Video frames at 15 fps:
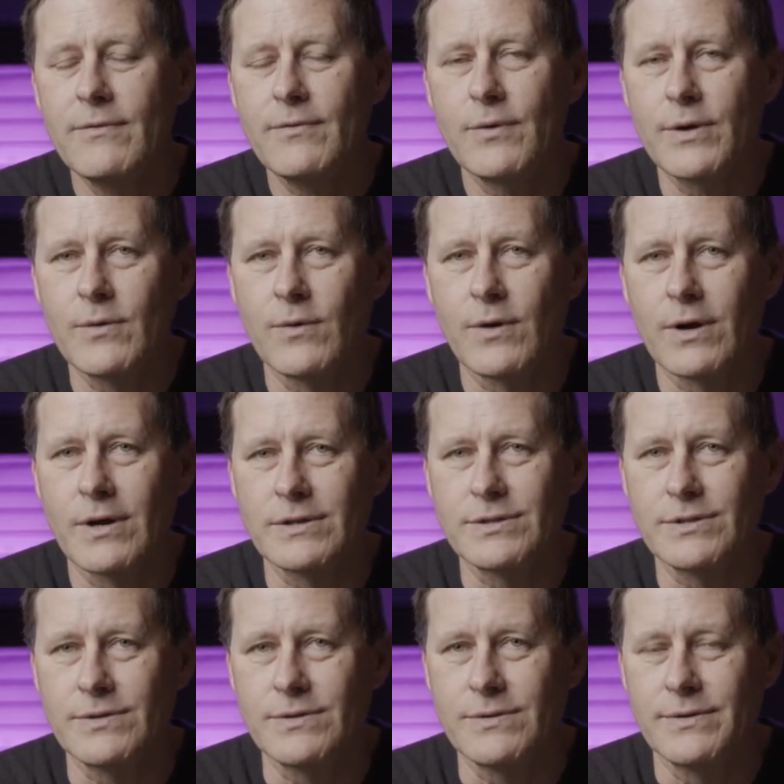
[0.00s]
we were
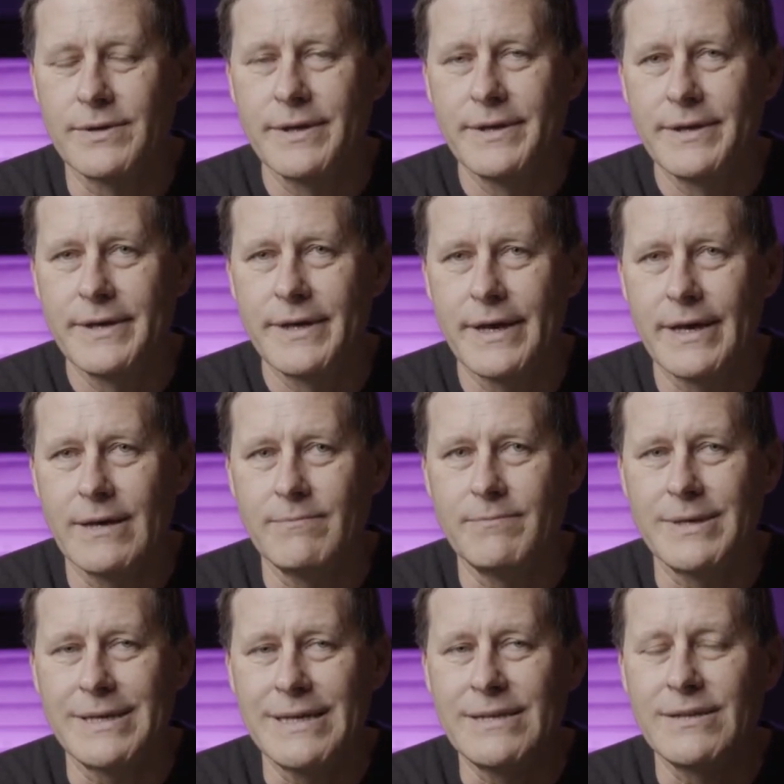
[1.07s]
to
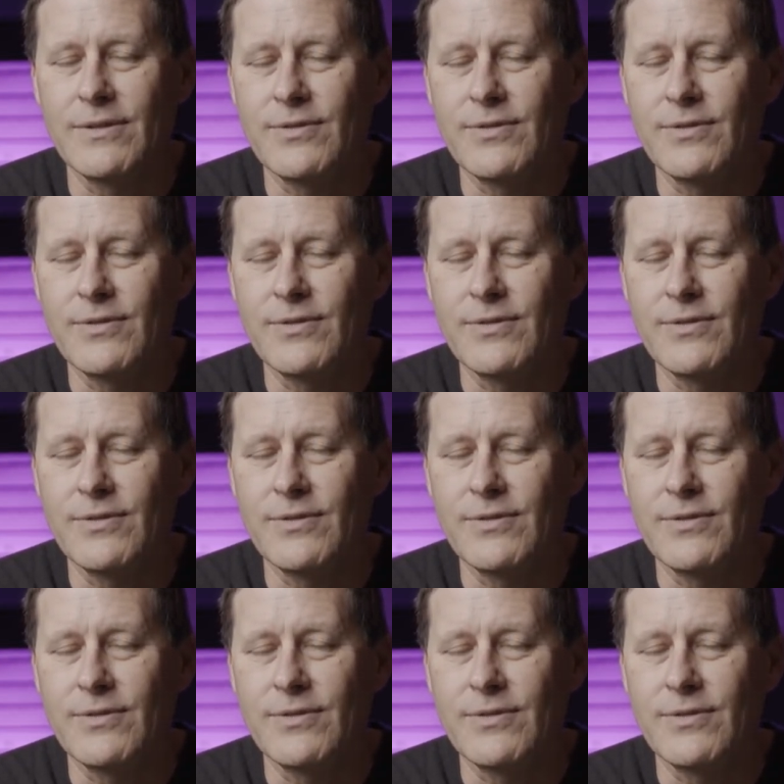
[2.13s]
begin